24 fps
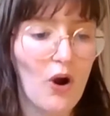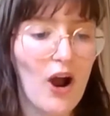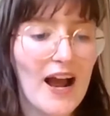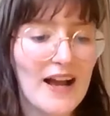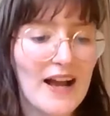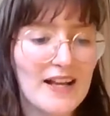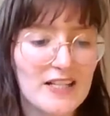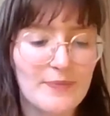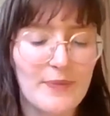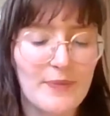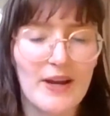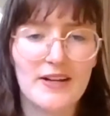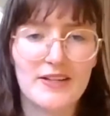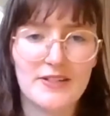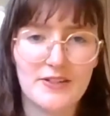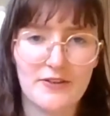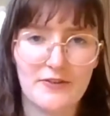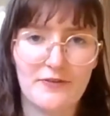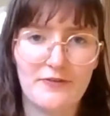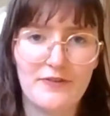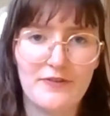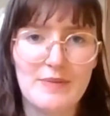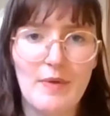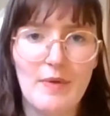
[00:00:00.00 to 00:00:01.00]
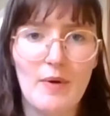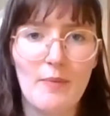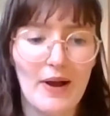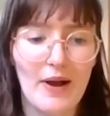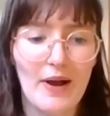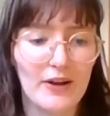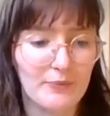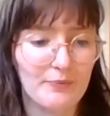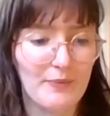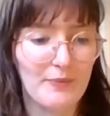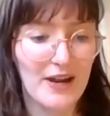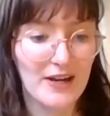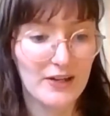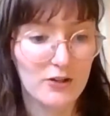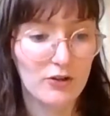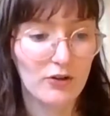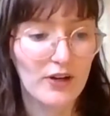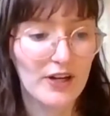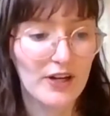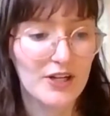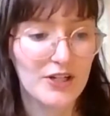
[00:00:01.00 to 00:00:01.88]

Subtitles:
aspects of female medical